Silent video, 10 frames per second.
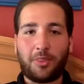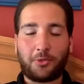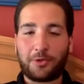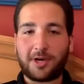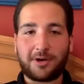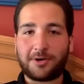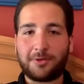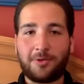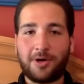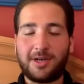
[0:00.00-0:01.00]

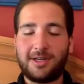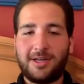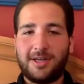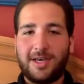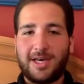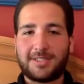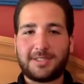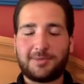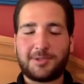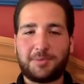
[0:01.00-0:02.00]
300-1. At
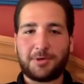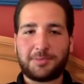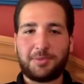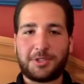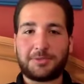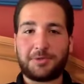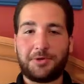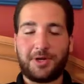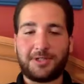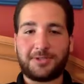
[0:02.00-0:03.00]
some sports books
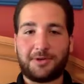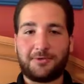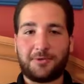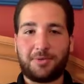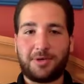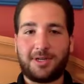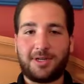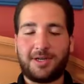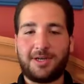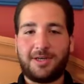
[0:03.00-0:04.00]
pre-race. So if you put in
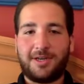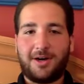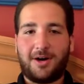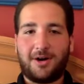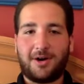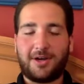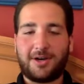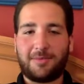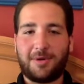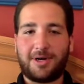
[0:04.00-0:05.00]
a hearty
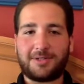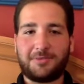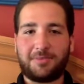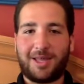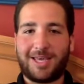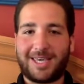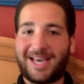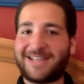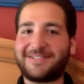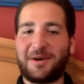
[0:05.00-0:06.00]
$100, you probably
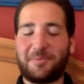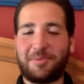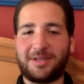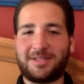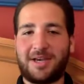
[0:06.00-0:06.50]
cashed out big time.